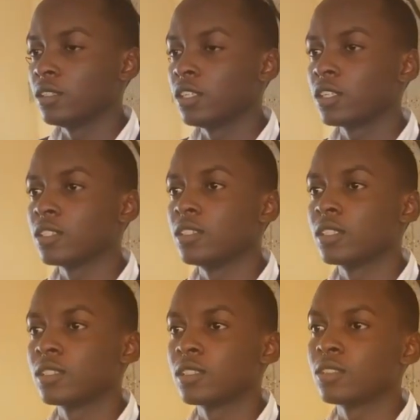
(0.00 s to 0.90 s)
leakage,
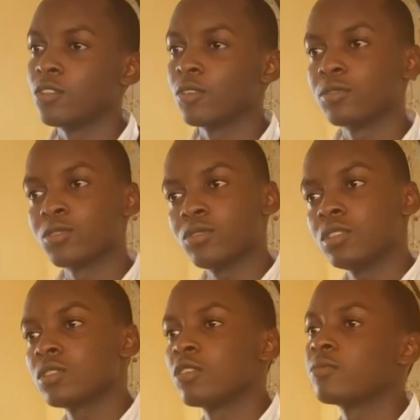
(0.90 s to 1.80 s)
that you have
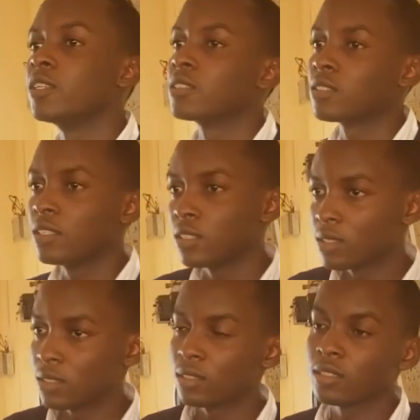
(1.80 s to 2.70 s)
switched off, but there
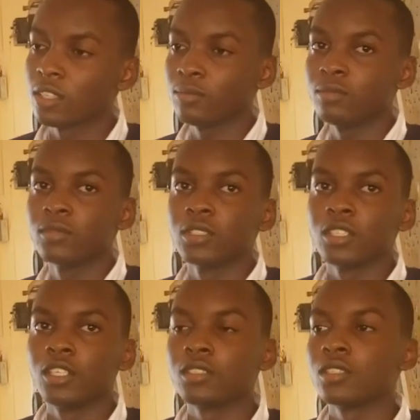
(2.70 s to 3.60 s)
is still some
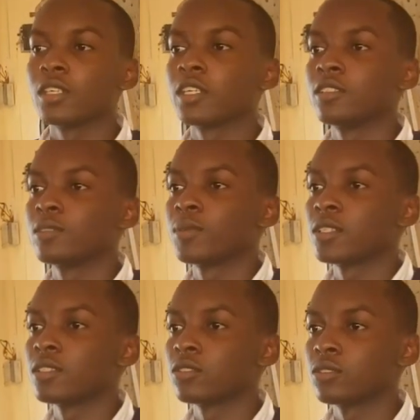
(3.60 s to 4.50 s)
electric current
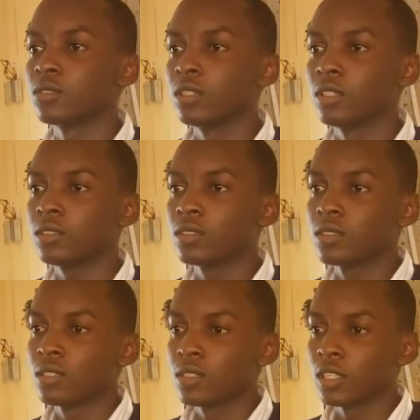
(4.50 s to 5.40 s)
passing through the
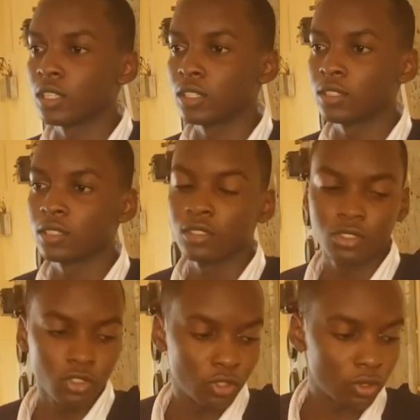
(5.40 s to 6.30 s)
circuit.
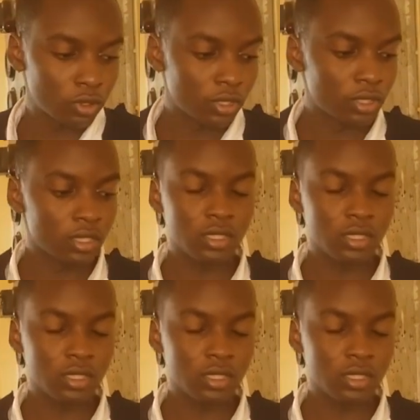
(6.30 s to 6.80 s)
So in